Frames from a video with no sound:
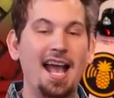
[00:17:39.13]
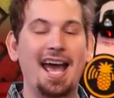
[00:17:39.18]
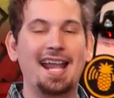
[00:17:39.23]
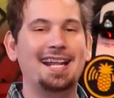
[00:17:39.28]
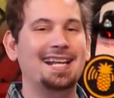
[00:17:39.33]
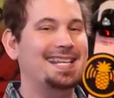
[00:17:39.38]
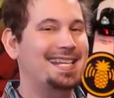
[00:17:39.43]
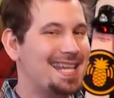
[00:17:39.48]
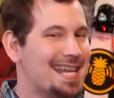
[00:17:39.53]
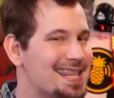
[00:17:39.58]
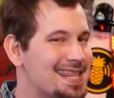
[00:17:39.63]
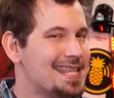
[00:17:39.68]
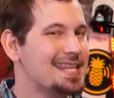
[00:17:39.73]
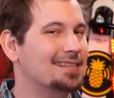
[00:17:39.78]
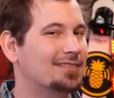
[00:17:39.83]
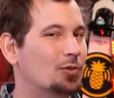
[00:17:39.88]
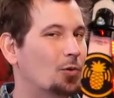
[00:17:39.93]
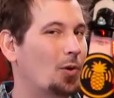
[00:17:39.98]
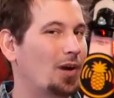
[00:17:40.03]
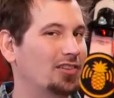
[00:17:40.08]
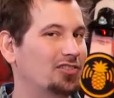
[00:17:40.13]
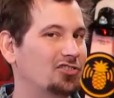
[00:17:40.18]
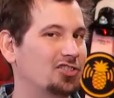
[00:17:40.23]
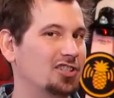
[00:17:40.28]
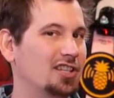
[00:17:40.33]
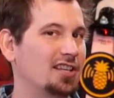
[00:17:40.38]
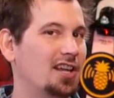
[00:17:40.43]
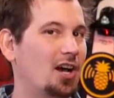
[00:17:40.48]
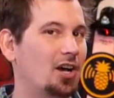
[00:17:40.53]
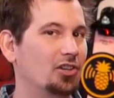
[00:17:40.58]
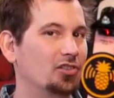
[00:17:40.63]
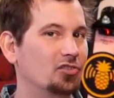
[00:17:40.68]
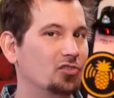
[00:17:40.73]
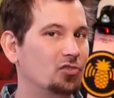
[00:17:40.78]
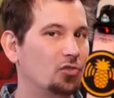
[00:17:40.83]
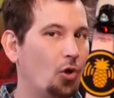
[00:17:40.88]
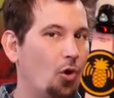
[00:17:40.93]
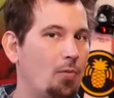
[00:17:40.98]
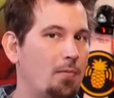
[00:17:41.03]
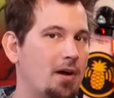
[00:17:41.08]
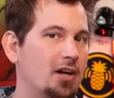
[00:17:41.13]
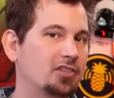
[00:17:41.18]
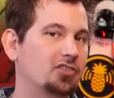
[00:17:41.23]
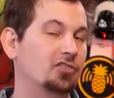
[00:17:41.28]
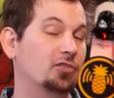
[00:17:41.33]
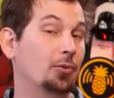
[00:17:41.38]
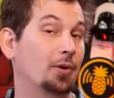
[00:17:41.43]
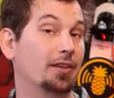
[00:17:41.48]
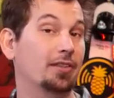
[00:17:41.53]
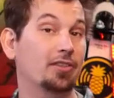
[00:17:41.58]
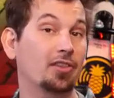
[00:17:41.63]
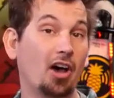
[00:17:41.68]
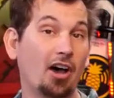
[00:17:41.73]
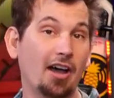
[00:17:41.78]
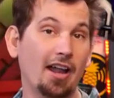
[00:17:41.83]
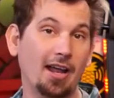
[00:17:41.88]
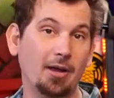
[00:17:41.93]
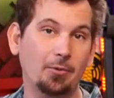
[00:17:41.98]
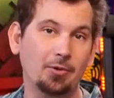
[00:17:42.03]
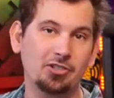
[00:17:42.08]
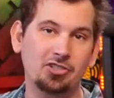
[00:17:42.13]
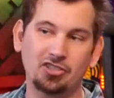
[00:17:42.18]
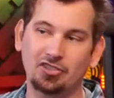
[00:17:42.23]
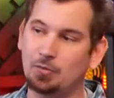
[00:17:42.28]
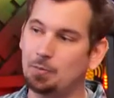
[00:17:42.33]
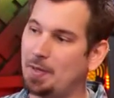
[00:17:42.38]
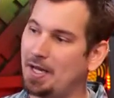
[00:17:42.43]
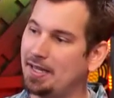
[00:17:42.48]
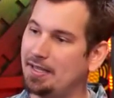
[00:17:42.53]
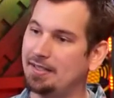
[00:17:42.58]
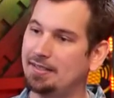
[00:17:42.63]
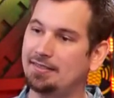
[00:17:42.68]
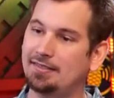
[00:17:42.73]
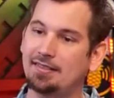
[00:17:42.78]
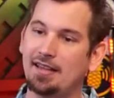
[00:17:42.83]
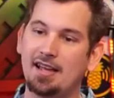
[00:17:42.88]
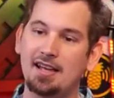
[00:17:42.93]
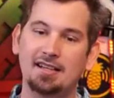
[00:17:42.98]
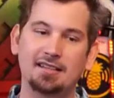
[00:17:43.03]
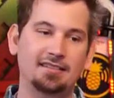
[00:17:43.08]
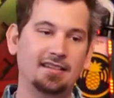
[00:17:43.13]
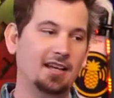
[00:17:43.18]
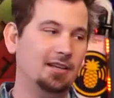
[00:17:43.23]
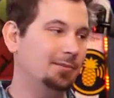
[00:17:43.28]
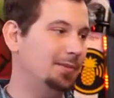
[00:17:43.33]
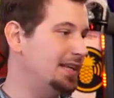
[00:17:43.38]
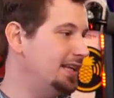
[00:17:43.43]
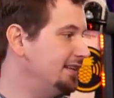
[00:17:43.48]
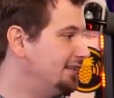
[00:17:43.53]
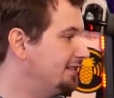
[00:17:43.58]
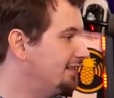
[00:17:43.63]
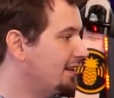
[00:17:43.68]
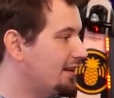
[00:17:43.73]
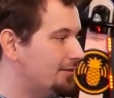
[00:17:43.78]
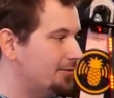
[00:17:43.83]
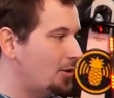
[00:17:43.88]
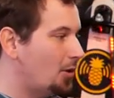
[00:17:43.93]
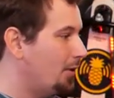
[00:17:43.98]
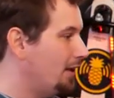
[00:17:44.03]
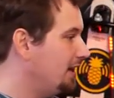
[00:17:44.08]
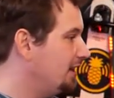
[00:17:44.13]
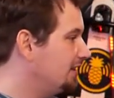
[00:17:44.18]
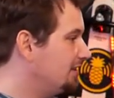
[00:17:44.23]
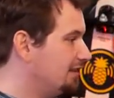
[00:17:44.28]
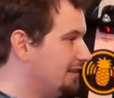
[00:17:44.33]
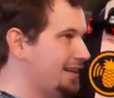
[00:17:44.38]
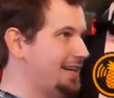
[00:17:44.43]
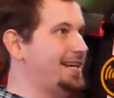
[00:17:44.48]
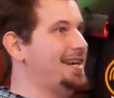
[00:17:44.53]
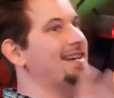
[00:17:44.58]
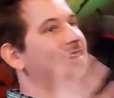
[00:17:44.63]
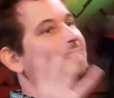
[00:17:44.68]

And I get this question so much, so I thought I would just spend this segment, instead of going into like